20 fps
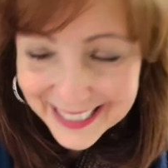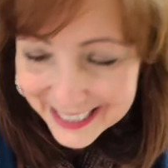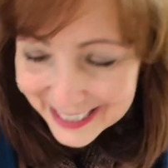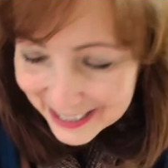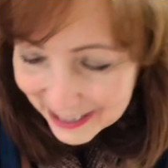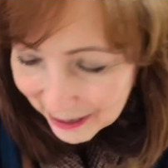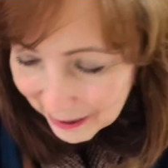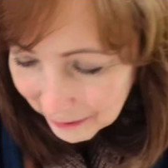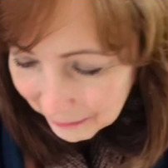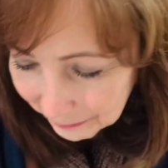
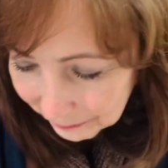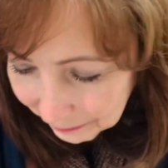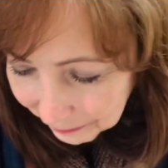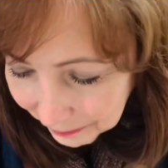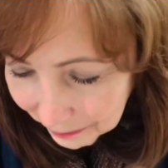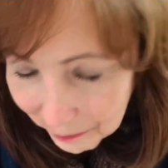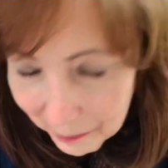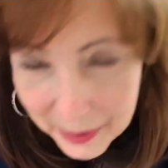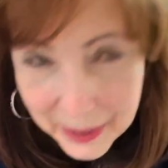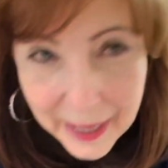so,
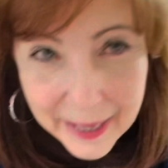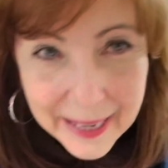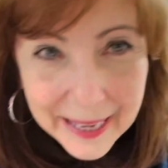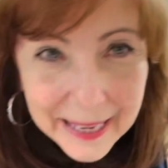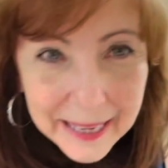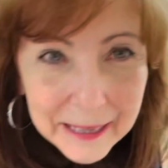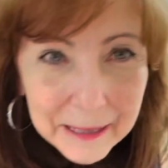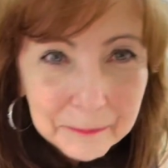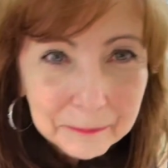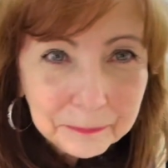but I
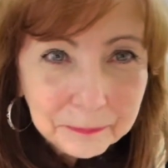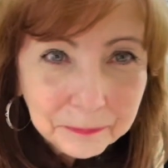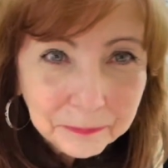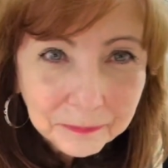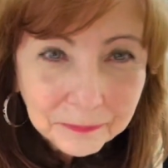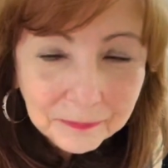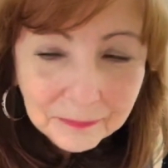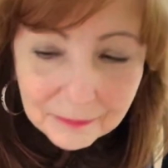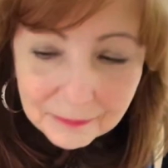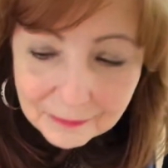am
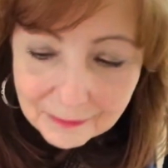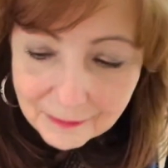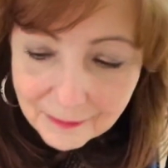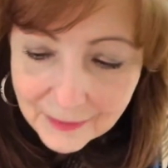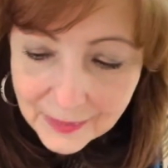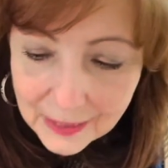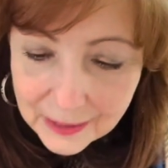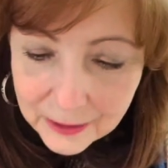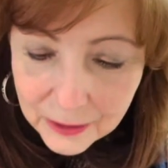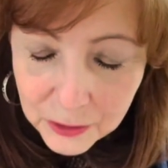
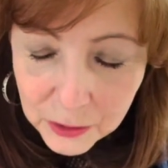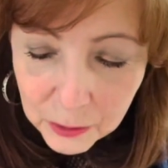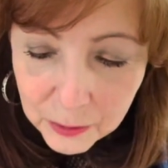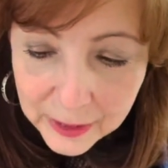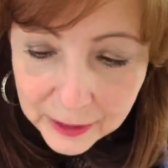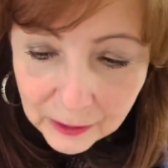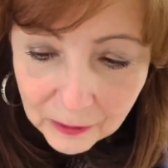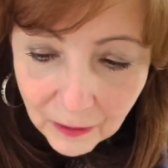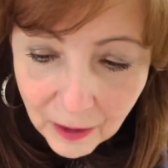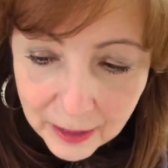doing
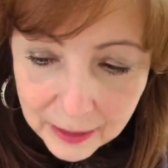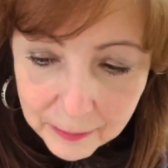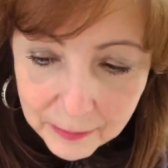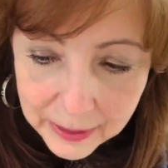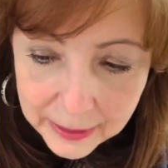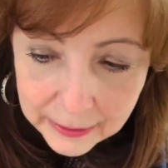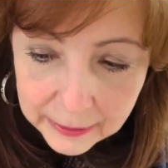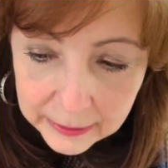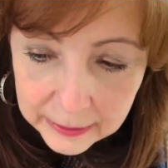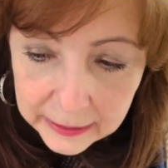a lot of
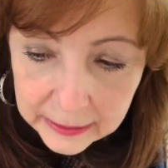my